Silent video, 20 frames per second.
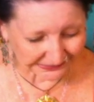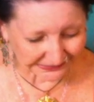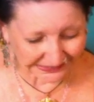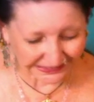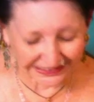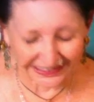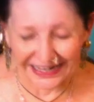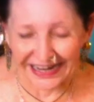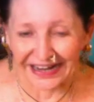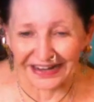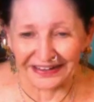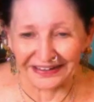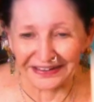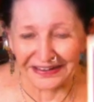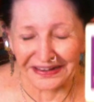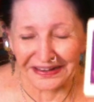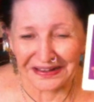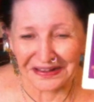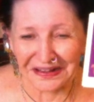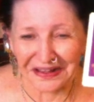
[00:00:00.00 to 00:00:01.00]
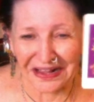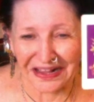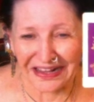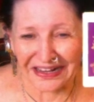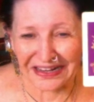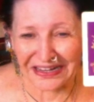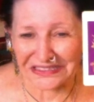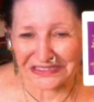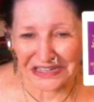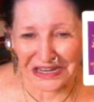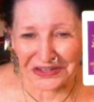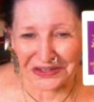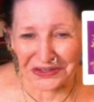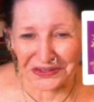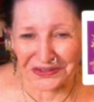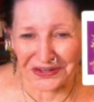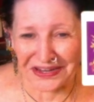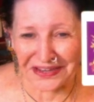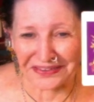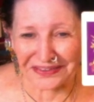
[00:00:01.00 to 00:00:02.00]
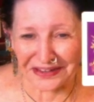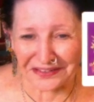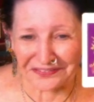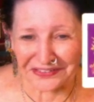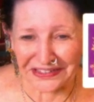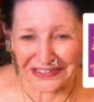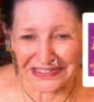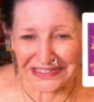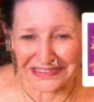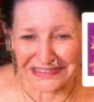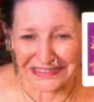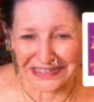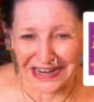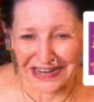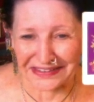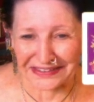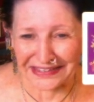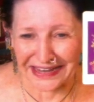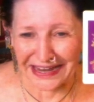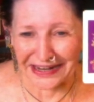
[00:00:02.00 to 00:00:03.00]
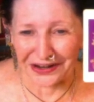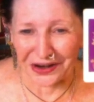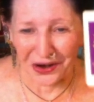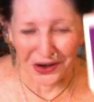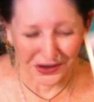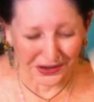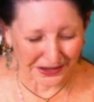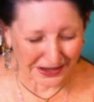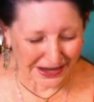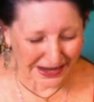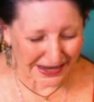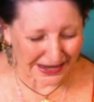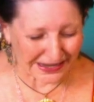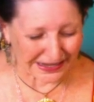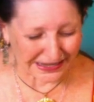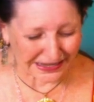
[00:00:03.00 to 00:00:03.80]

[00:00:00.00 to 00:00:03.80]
Yeah, because underneath of it, he's got that heartache.